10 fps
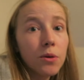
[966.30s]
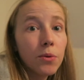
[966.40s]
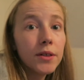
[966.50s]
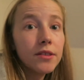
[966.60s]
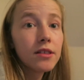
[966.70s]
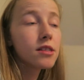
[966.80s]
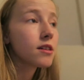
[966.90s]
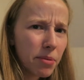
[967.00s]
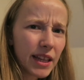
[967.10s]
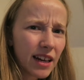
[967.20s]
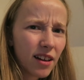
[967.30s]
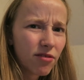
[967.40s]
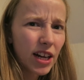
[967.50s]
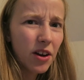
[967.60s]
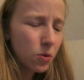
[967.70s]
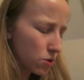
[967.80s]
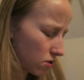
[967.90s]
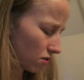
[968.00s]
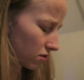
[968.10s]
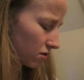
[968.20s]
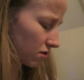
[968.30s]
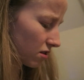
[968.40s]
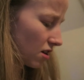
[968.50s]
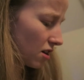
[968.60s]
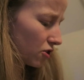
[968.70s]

new ones. But then like really old songs.